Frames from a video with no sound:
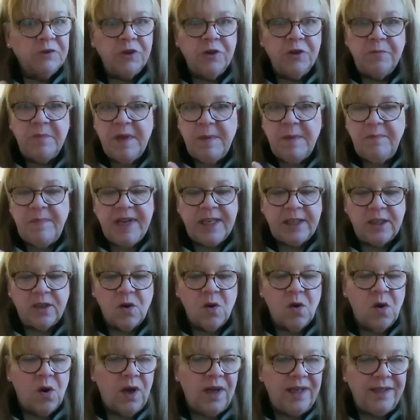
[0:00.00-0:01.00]
Could be
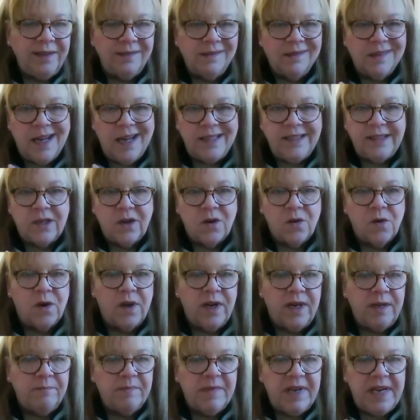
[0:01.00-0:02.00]
Bitcoin,
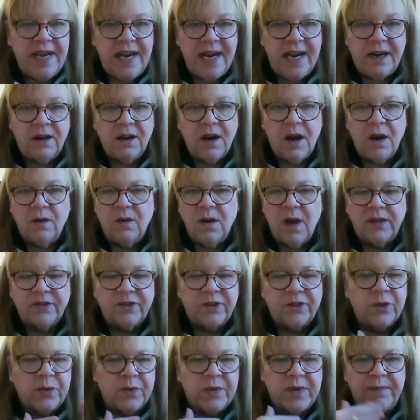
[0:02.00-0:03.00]
Litecoin, Monero, all
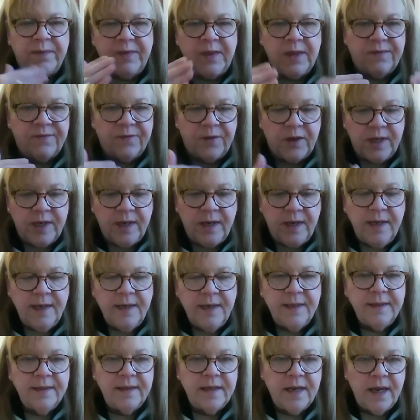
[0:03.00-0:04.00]
sorts of different
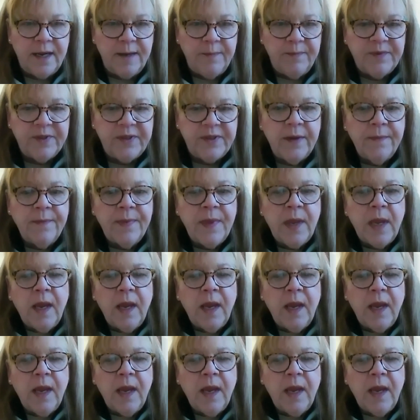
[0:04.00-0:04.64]
types.